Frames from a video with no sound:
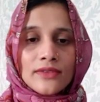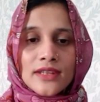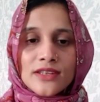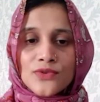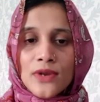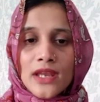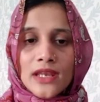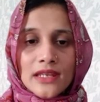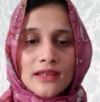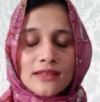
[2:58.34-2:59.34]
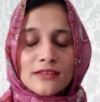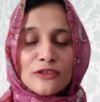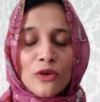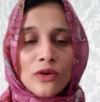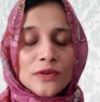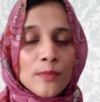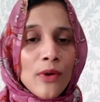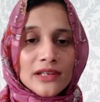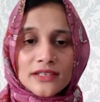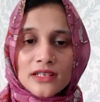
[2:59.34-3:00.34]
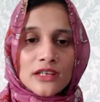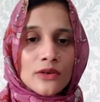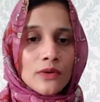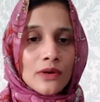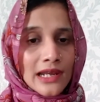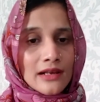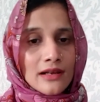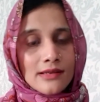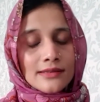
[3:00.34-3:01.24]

this training is not polishing your clinical